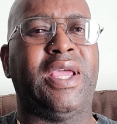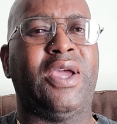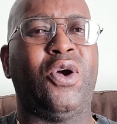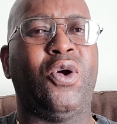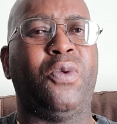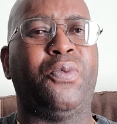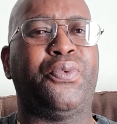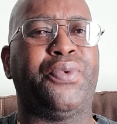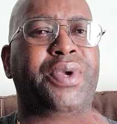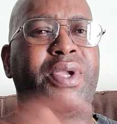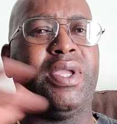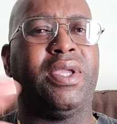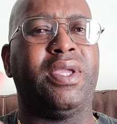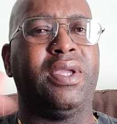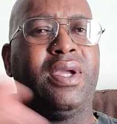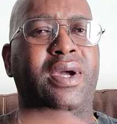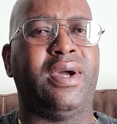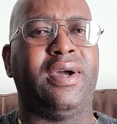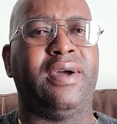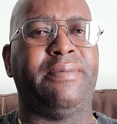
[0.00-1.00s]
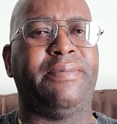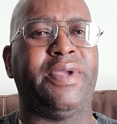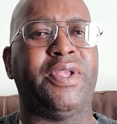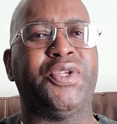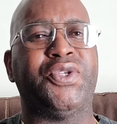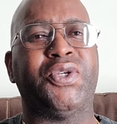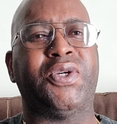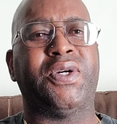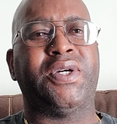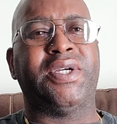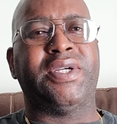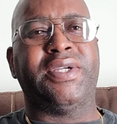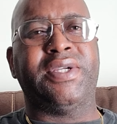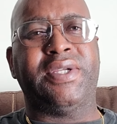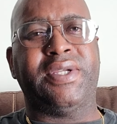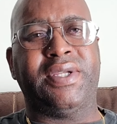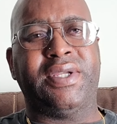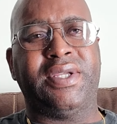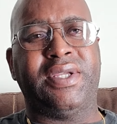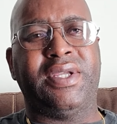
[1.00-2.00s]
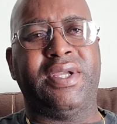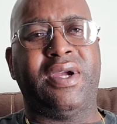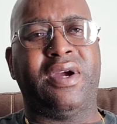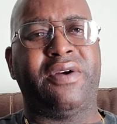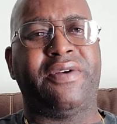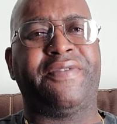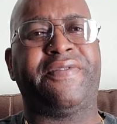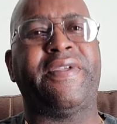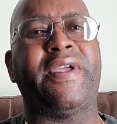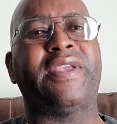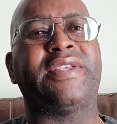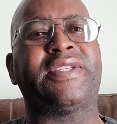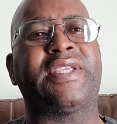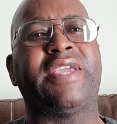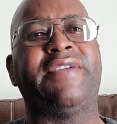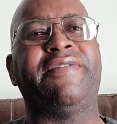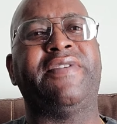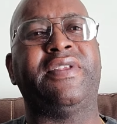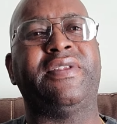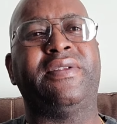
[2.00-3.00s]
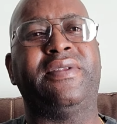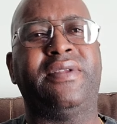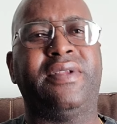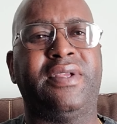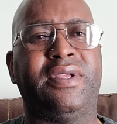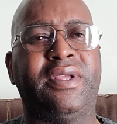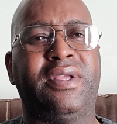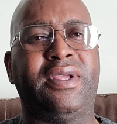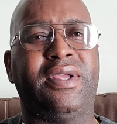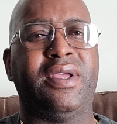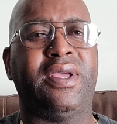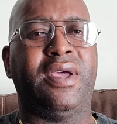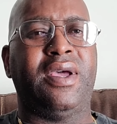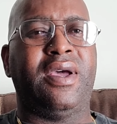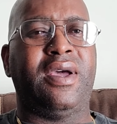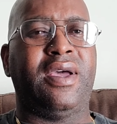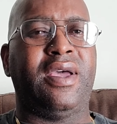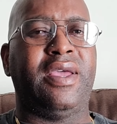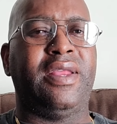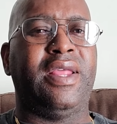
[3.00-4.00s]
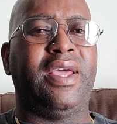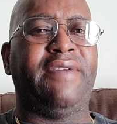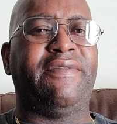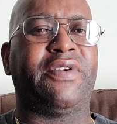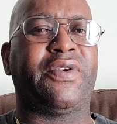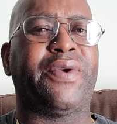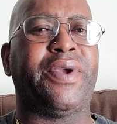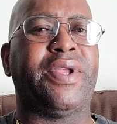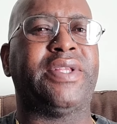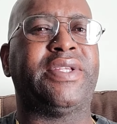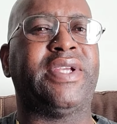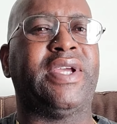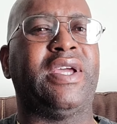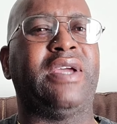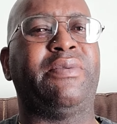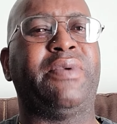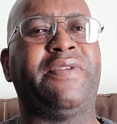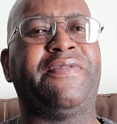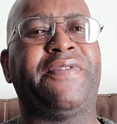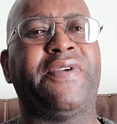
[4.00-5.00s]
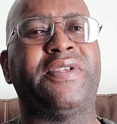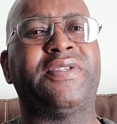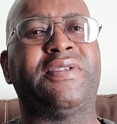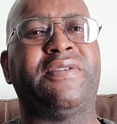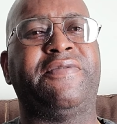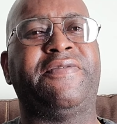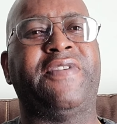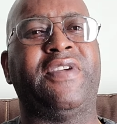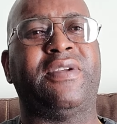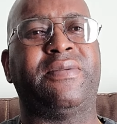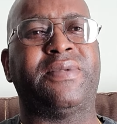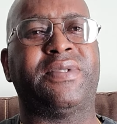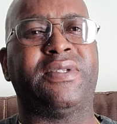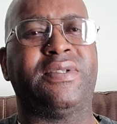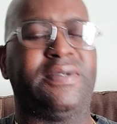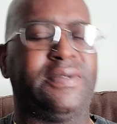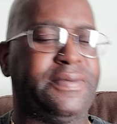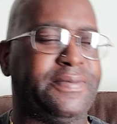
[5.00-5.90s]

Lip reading: I hope we enjoy our Thanksgiving and have a great time with friends and family.